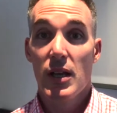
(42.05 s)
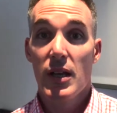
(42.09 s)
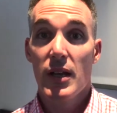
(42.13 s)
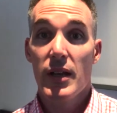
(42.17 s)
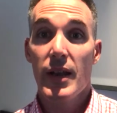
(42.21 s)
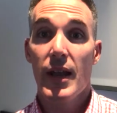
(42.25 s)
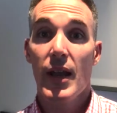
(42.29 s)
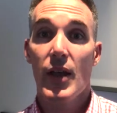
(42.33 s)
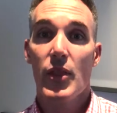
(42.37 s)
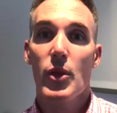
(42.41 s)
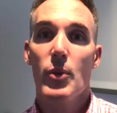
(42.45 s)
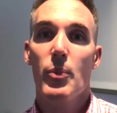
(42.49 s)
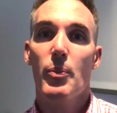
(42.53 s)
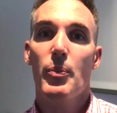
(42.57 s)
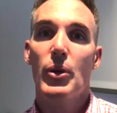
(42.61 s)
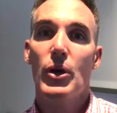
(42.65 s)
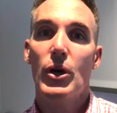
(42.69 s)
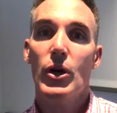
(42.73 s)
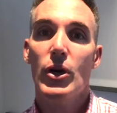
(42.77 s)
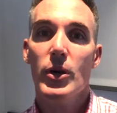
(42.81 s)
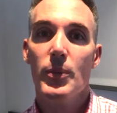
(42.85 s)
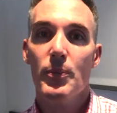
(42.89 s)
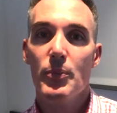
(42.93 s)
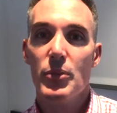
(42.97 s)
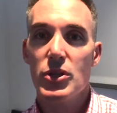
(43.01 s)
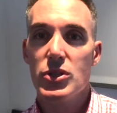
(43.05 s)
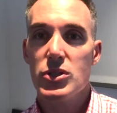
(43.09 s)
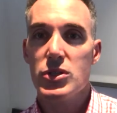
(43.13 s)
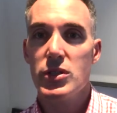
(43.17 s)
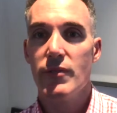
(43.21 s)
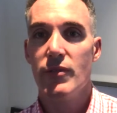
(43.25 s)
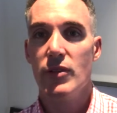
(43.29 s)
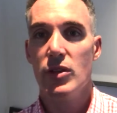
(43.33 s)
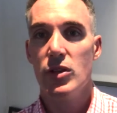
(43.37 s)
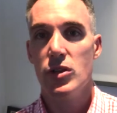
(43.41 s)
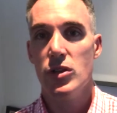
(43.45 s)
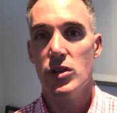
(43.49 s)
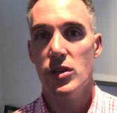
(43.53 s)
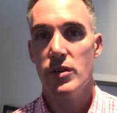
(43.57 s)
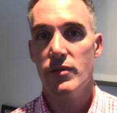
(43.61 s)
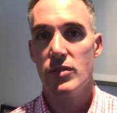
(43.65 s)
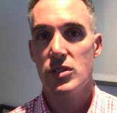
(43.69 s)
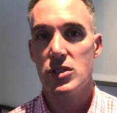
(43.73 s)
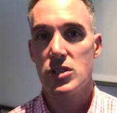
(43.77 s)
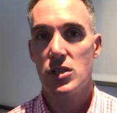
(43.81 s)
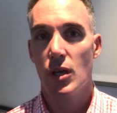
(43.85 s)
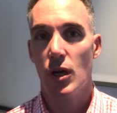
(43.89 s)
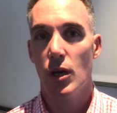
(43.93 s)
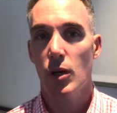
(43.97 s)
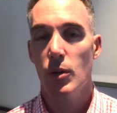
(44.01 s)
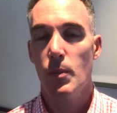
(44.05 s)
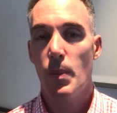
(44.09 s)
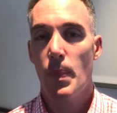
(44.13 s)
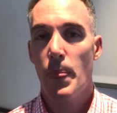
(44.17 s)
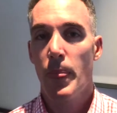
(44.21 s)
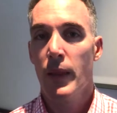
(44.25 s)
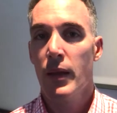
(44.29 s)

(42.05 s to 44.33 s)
Now, the purpose of the Nervoscope